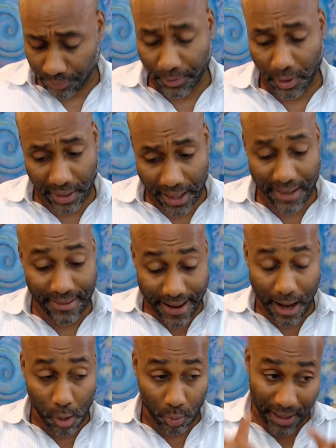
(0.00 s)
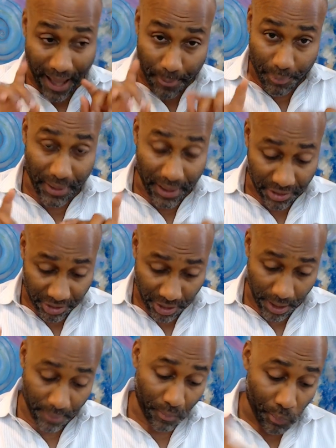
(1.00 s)
Okay, now with that being
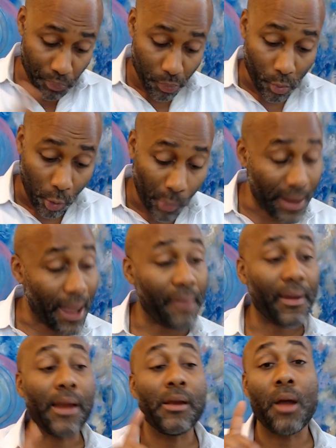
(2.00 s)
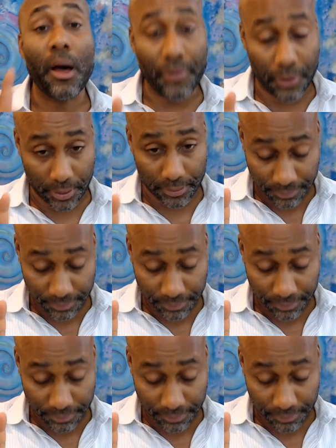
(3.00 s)
said, we have another,